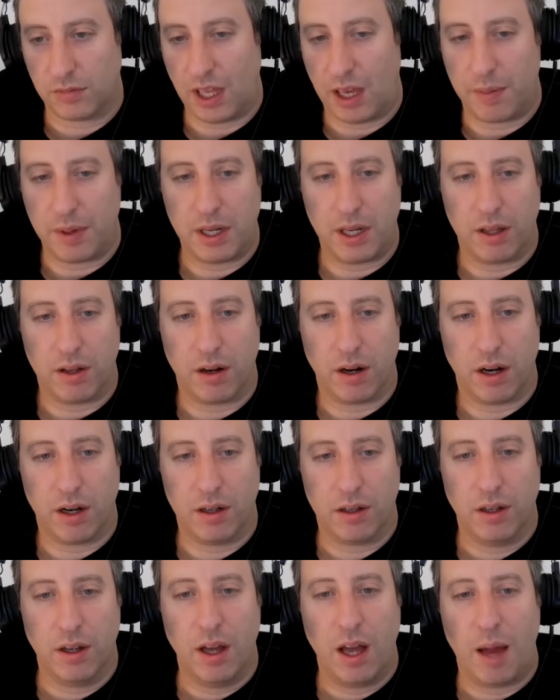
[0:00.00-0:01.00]
Yeah, me neither.
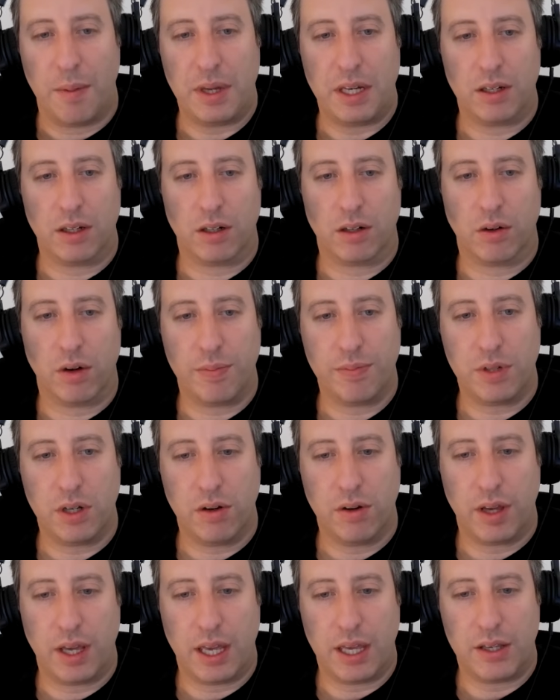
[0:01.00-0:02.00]
I mean,
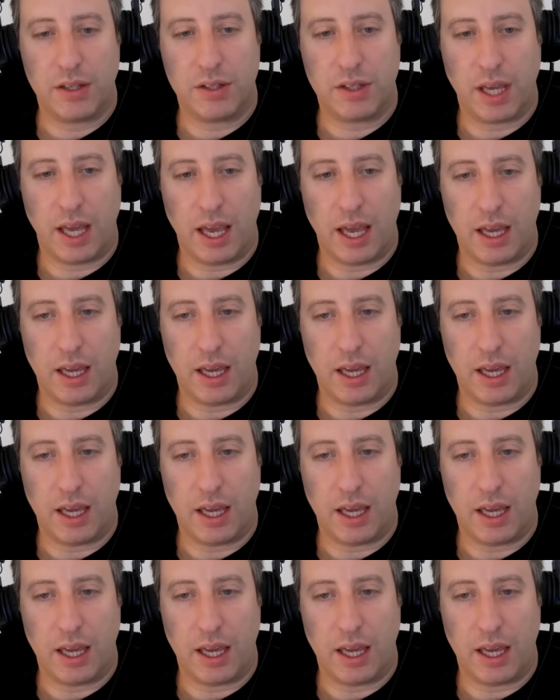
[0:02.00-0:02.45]
crypto is